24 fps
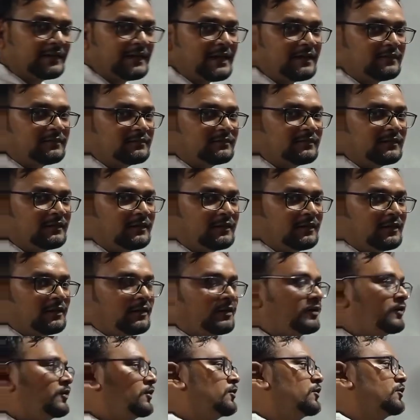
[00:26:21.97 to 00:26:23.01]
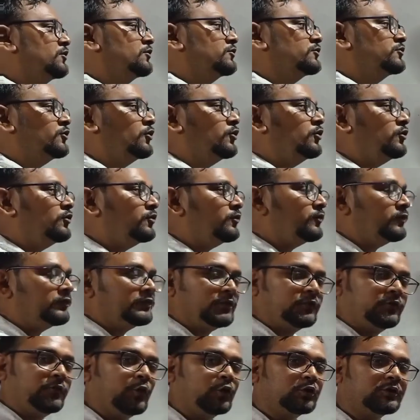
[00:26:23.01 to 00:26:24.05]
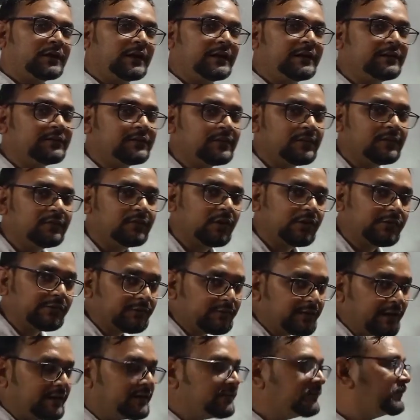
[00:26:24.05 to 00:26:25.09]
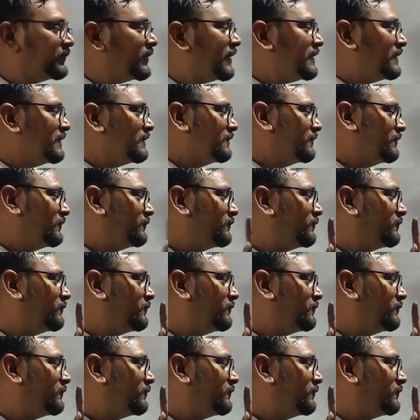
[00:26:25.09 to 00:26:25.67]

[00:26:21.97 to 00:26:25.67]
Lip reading: Yes. So the fourth condition is also satisfied.